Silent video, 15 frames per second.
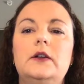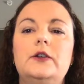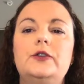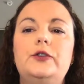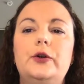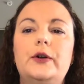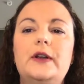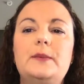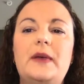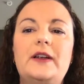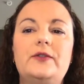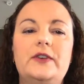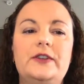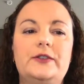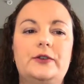During my
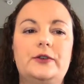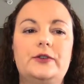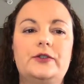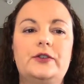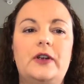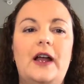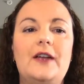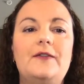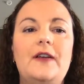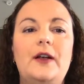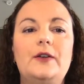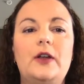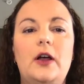research, I found